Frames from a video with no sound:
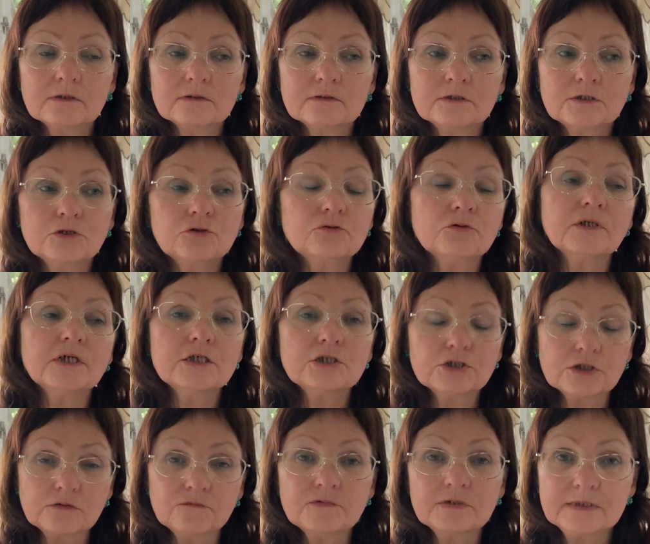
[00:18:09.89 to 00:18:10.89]

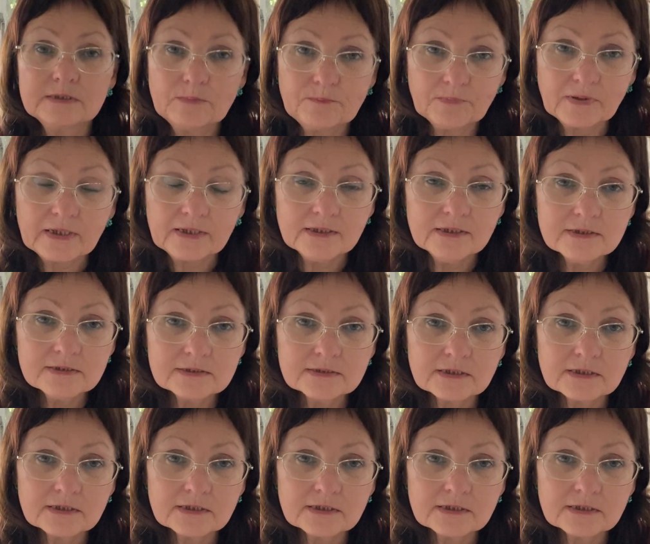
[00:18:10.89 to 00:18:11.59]
situation with the police,